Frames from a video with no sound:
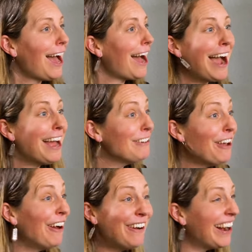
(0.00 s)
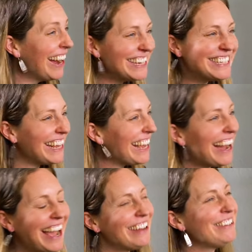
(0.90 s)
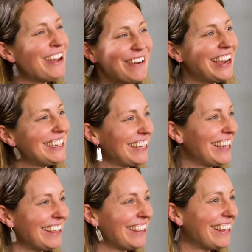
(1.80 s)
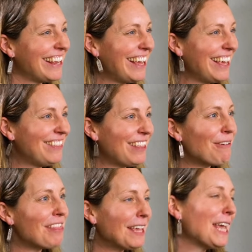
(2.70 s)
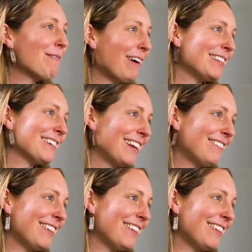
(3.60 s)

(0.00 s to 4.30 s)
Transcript: I had no idea. I had no idea that they were thinking about this kind